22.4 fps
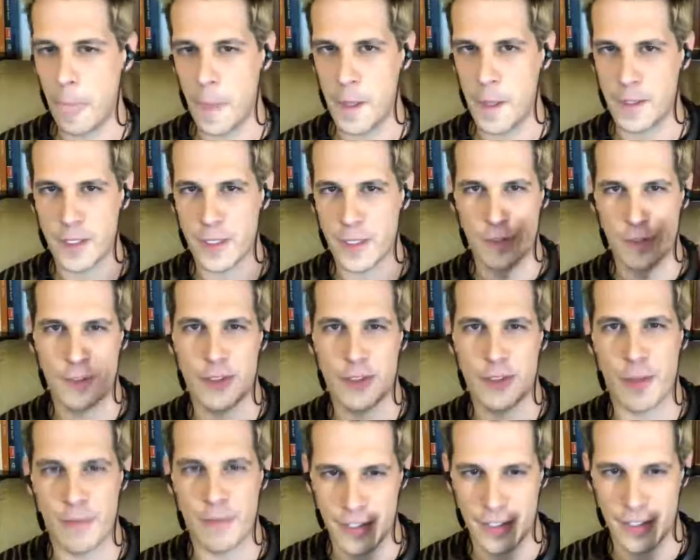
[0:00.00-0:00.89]
it's like the
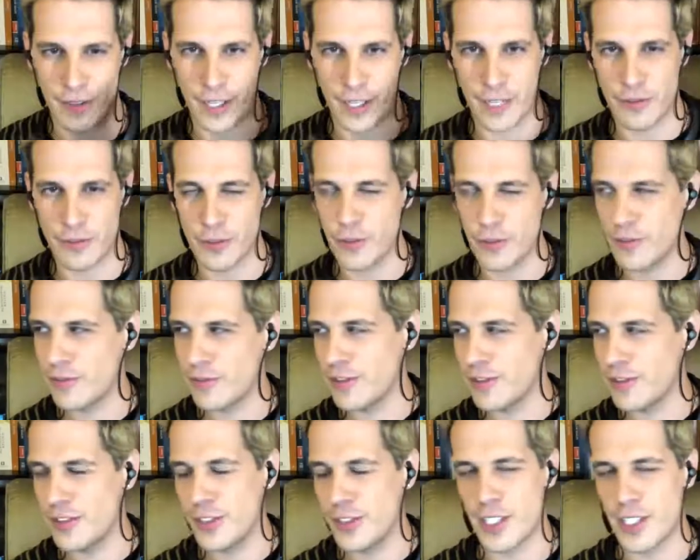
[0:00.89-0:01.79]
Trump thing. Like if you
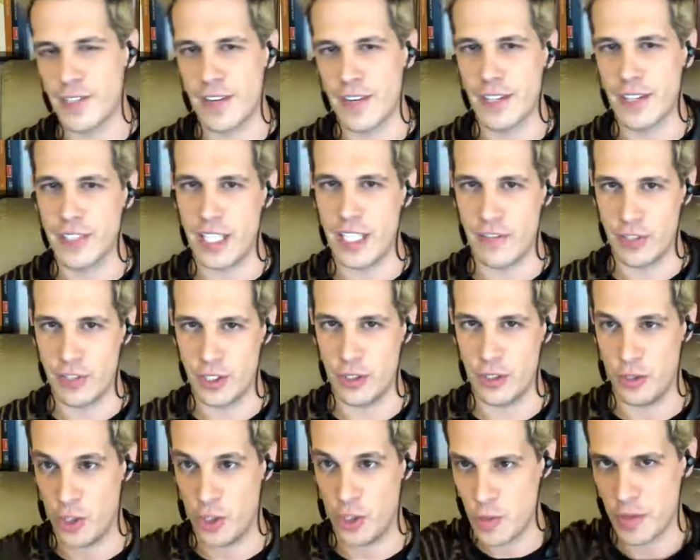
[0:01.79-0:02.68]
refuse to disavow David
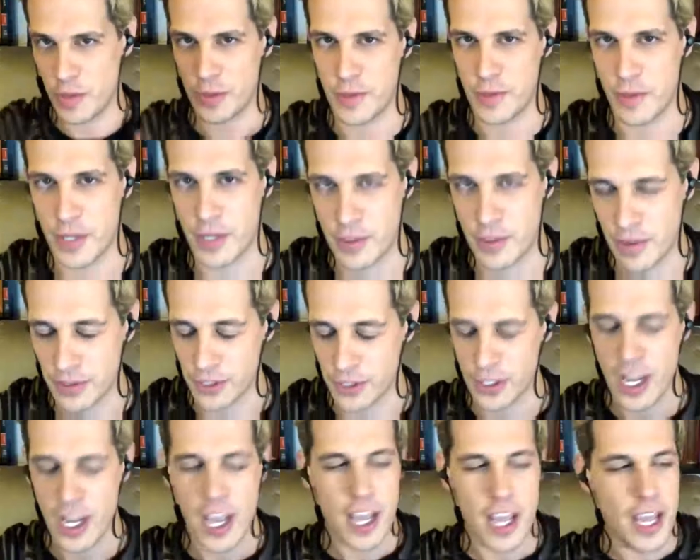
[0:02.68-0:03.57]
Duke, you must be a white
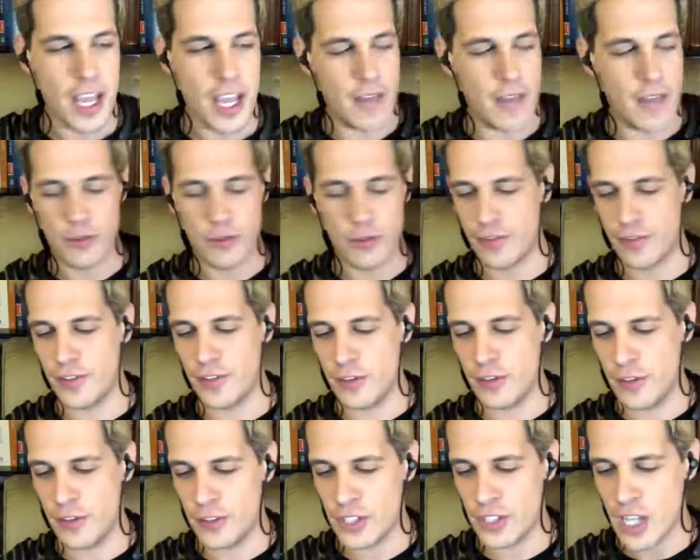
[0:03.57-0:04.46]
supremacist. If you
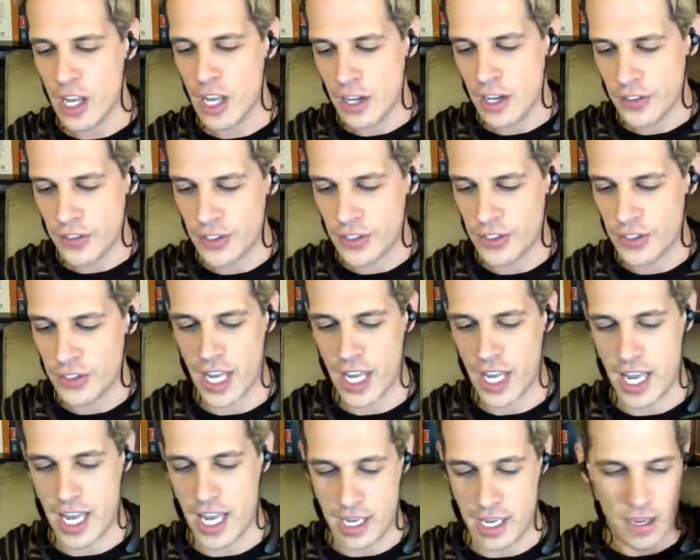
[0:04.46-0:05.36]
refuse to
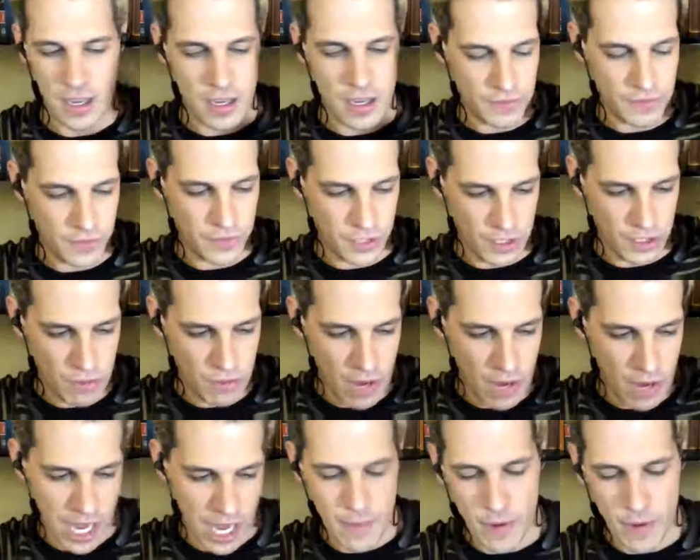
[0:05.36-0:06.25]
say that
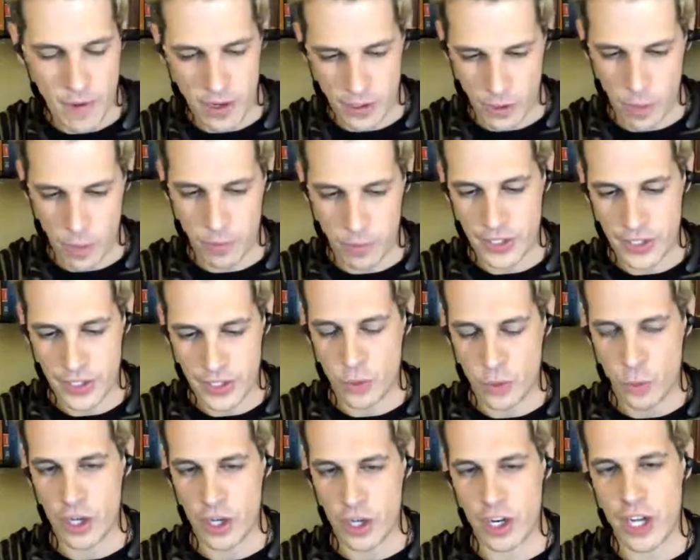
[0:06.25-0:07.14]
you hate Milo Yiannopoulos,
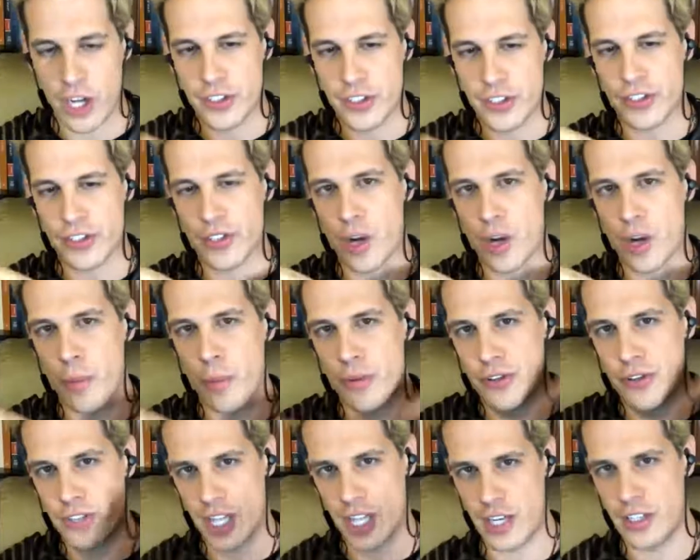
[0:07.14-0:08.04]
we're going to start
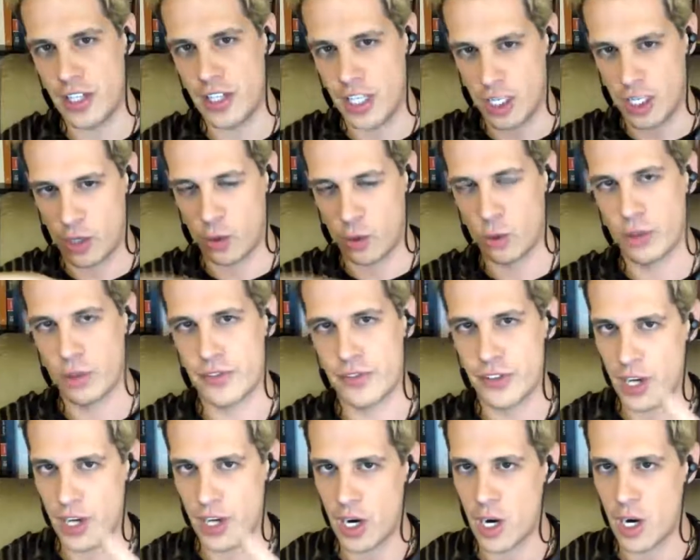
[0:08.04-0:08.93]
presenting all of
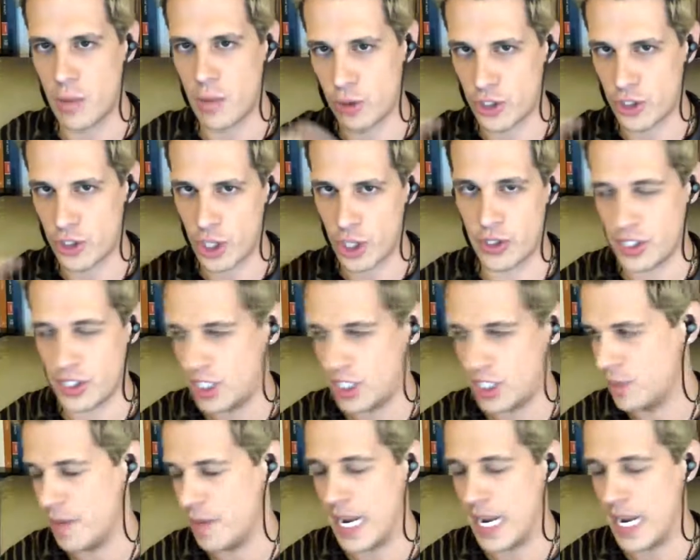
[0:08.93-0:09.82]
the terrible jokes
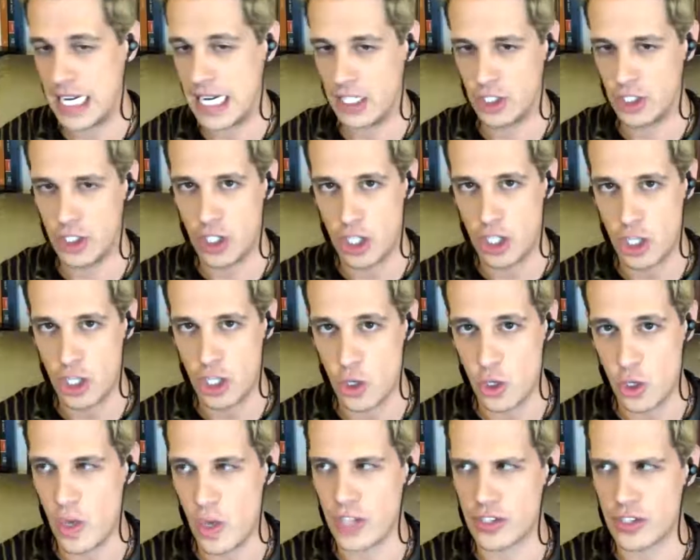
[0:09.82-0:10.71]
he's made to
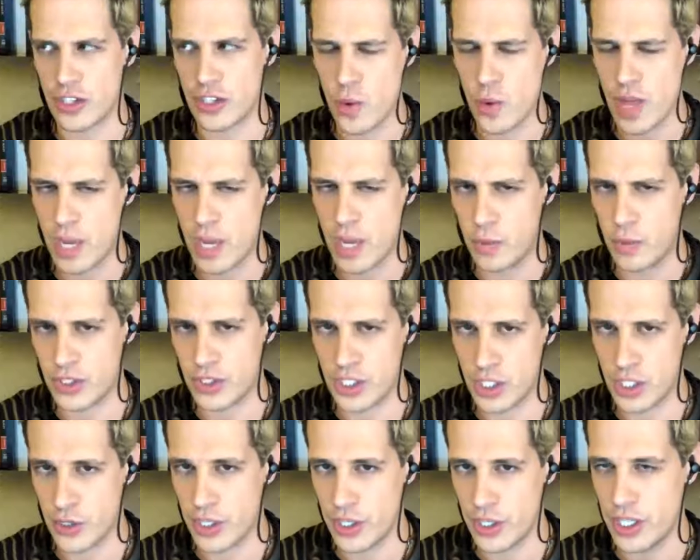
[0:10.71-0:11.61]
you as though they were
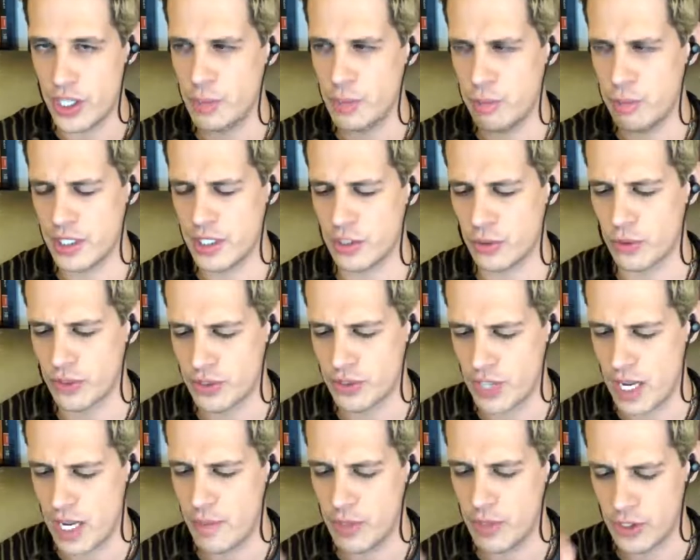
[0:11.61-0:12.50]
serious political
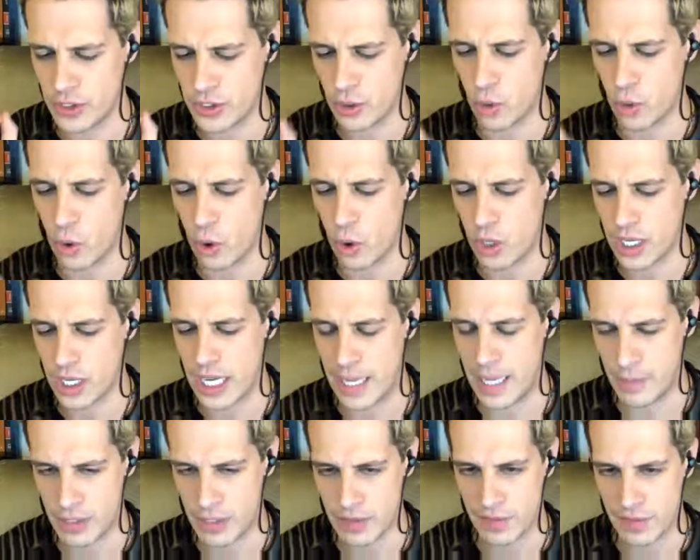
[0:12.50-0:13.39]
statements or
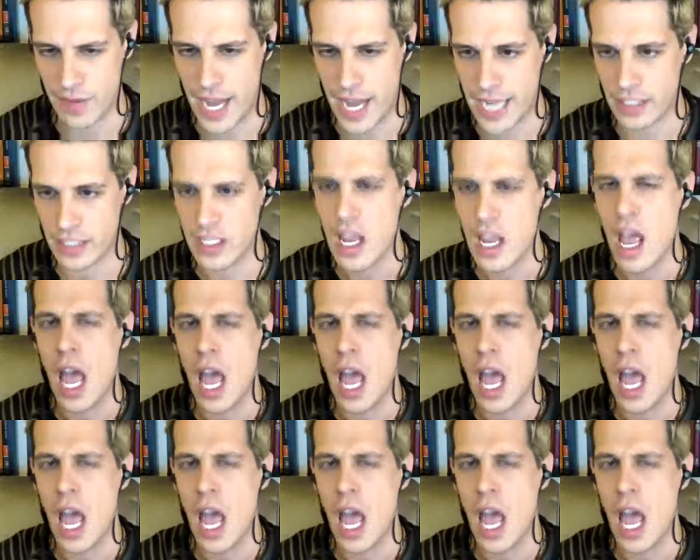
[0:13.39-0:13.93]
claims of fact,